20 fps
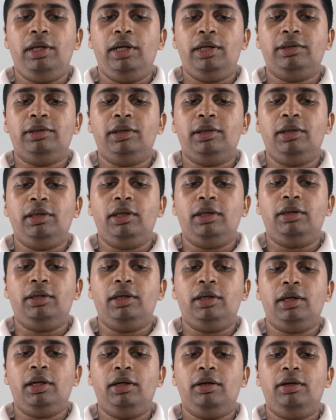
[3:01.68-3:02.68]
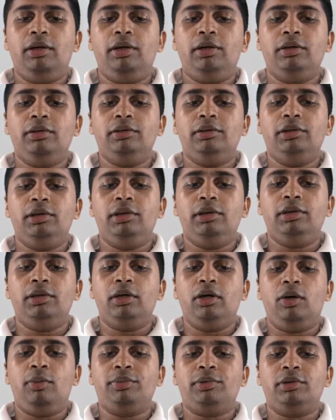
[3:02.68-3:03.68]
takes in nothing and returns in
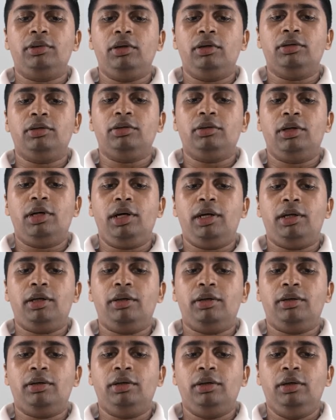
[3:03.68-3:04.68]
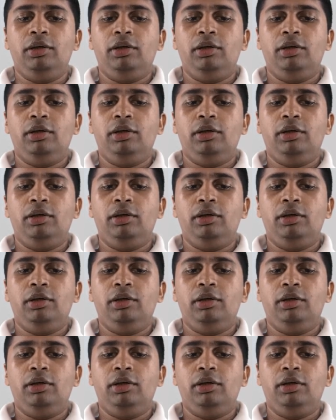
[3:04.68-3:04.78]
optional string.